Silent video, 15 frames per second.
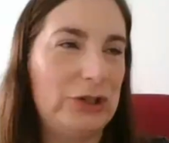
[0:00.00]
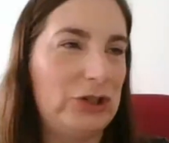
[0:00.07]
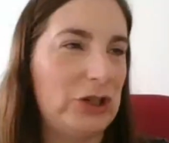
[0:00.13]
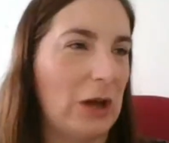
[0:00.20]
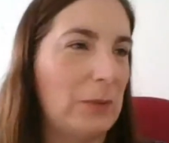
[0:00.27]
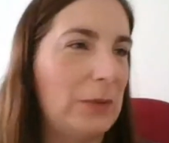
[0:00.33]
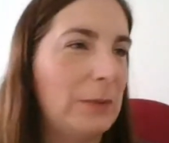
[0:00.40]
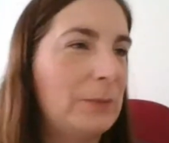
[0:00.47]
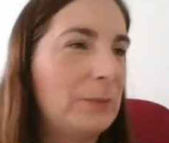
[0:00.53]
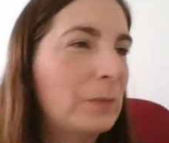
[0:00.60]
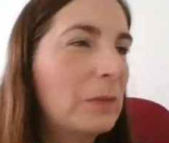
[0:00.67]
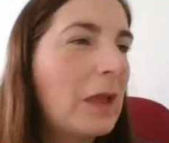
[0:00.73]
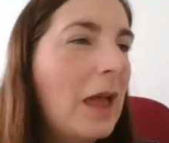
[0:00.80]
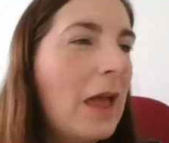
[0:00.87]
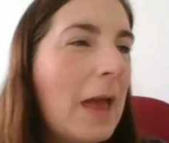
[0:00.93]
job.
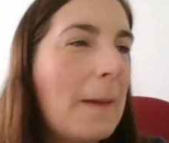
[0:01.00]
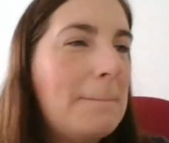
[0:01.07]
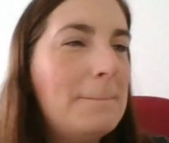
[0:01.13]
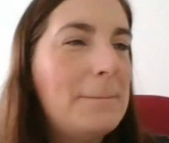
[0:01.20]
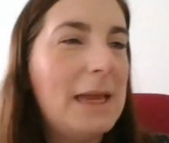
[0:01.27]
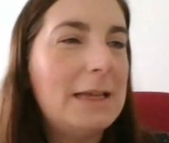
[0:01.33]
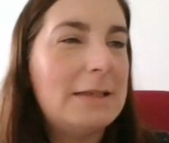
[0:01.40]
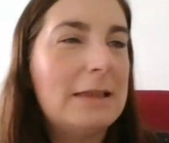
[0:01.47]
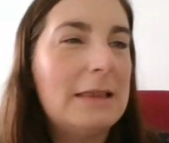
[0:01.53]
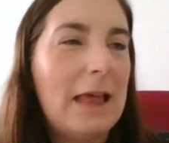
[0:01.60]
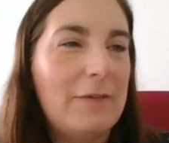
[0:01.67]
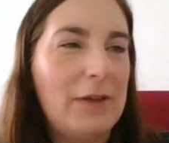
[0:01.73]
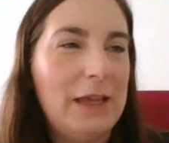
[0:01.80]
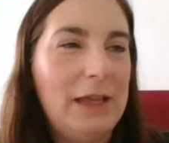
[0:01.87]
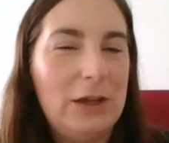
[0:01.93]
Miss
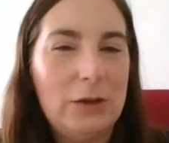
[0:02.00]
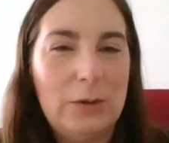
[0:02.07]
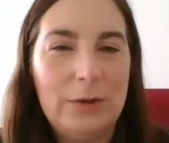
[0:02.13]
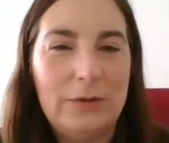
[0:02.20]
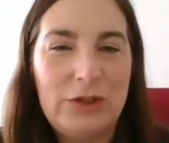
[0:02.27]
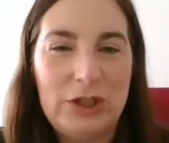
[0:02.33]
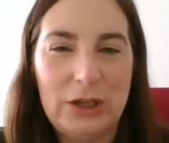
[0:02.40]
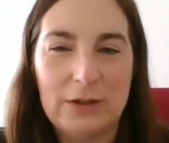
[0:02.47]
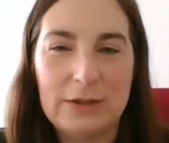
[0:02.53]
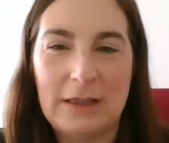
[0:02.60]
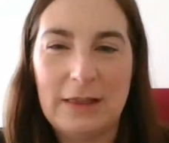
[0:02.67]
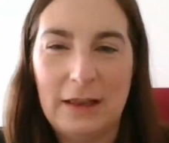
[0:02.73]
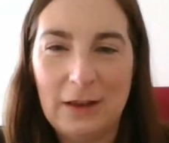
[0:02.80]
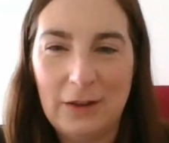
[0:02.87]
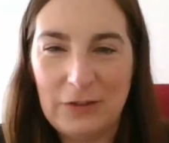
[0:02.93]
Levitt, you have chosen
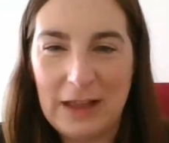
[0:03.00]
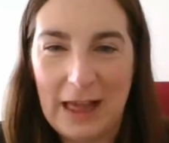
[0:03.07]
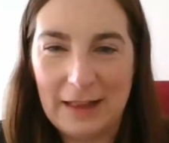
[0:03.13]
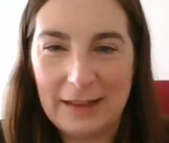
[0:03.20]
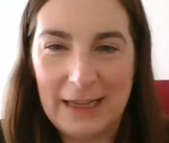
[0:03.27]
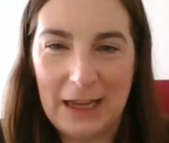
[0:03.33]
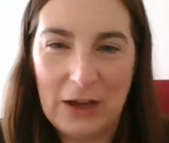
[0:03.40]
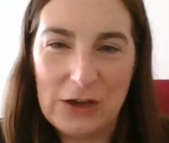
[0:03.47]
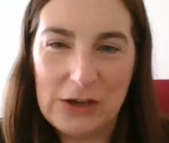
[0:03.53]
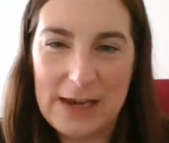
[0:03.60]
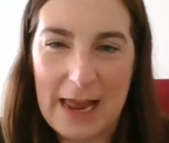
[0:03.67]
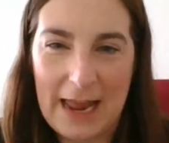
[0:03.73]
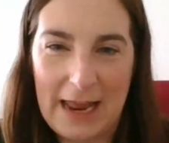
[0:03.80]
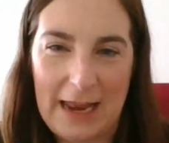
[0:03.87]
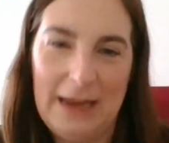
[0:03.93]
the lovely
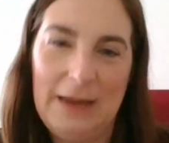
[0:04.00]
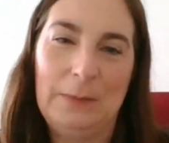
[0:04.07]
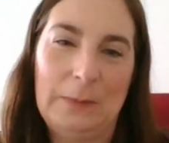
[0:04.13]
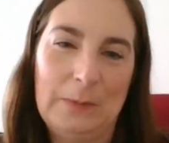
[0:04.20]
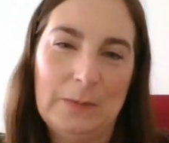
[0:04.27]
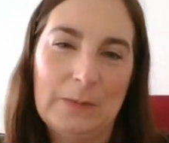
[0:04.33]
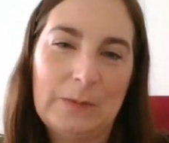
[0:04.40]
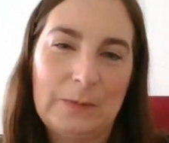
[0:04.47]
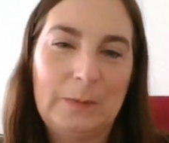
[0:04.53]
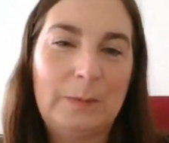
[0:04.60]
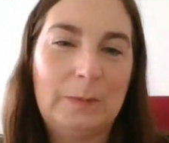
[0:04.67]
Alkione. I